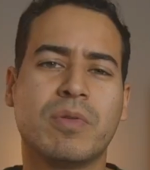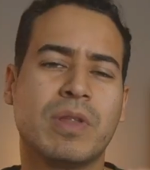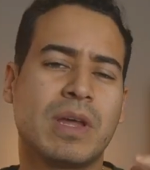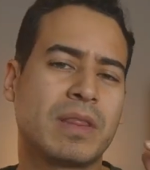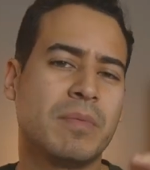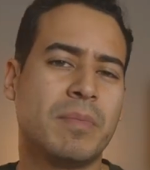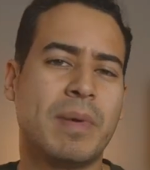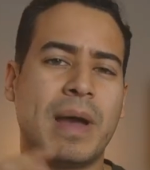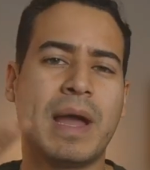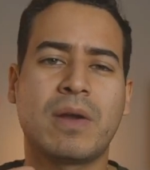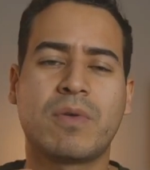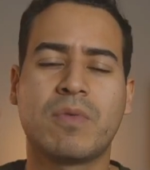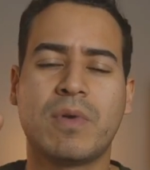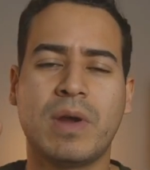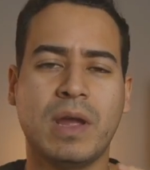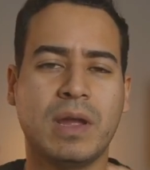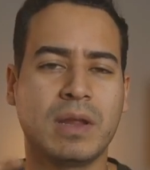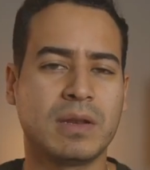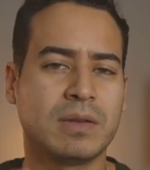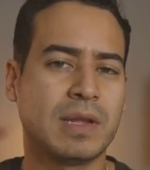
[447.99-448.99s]
like the back
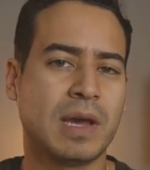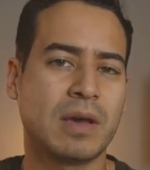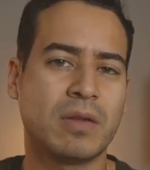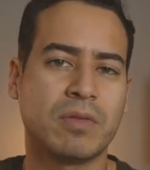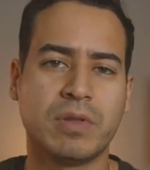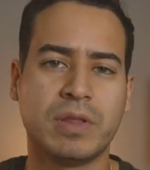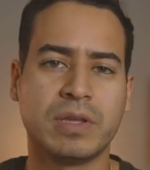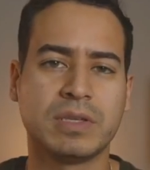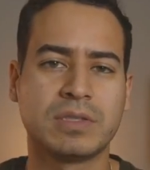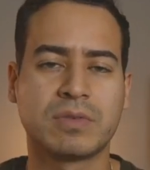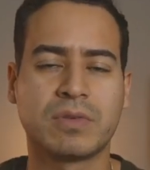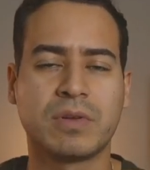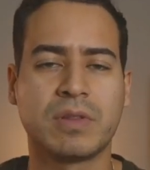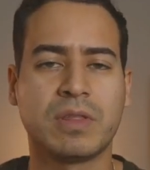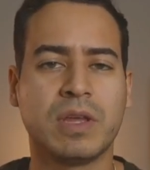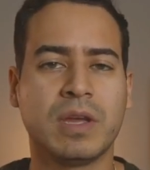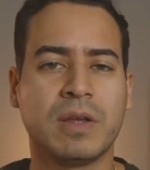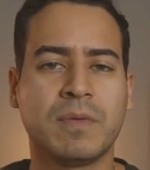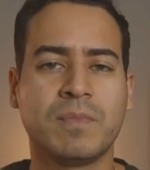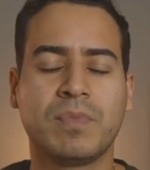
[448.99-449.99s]
way and download this sort of
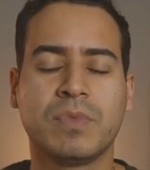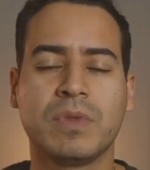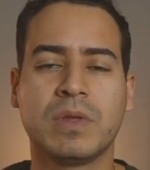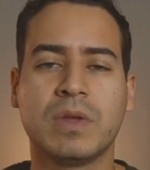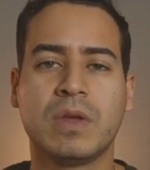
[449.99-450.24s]
thing,